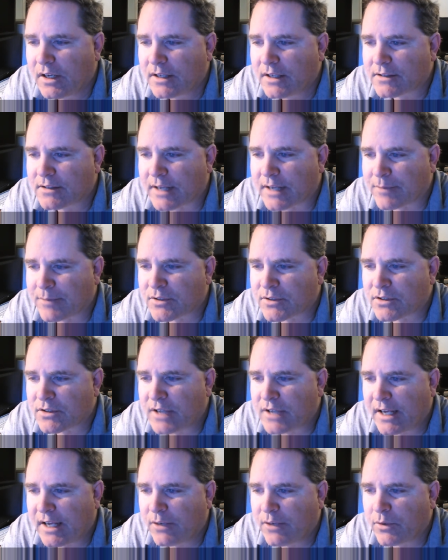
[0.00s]
Samson
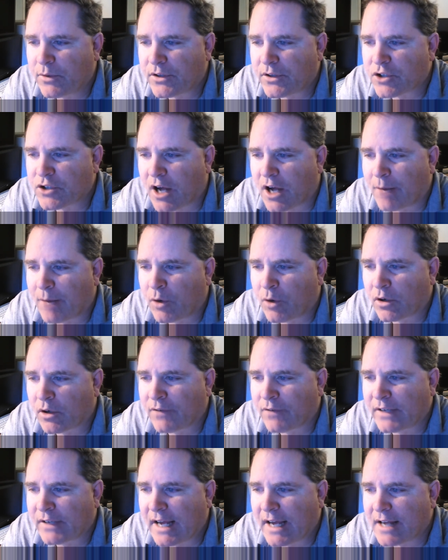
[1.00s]
said, With the jawbone
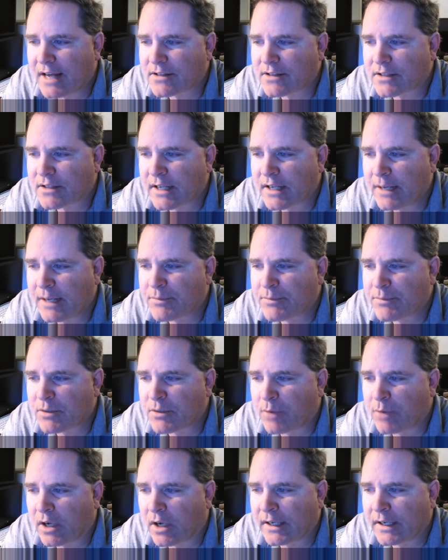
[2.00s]
of an ass, heaps
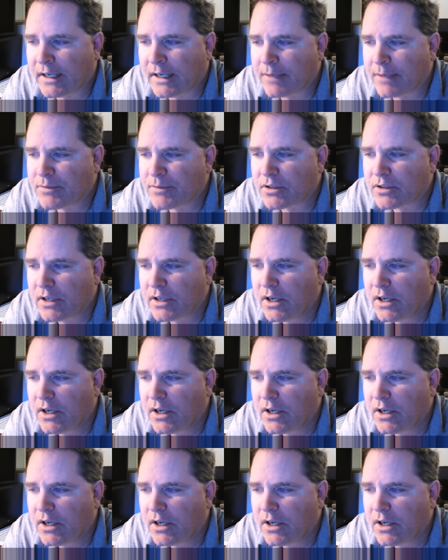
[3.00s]
upon heaps,